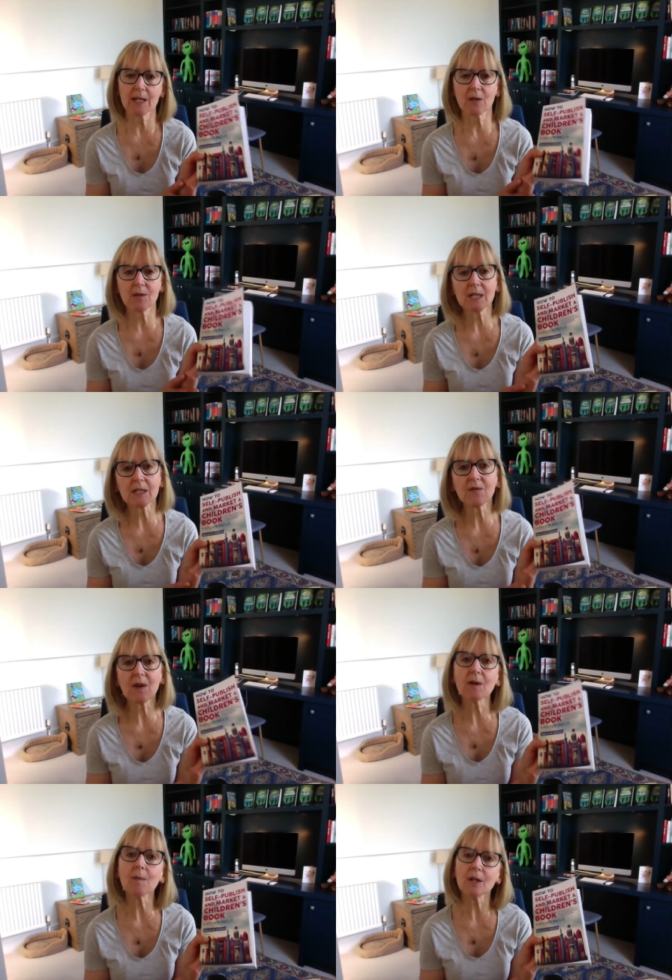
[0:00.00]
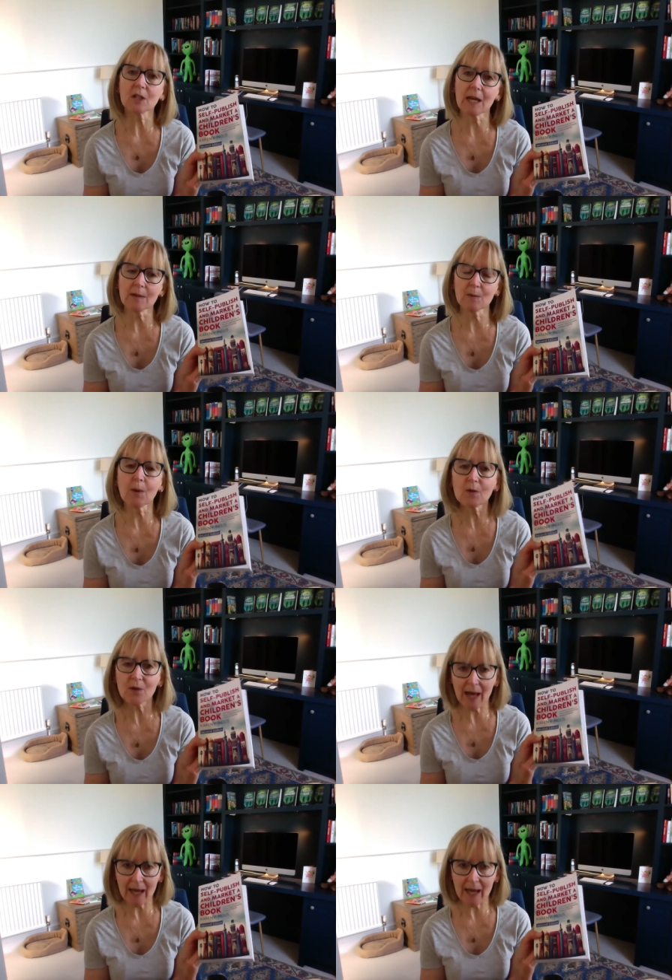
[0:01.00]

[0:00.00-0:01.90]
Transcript: So this is very much aimed both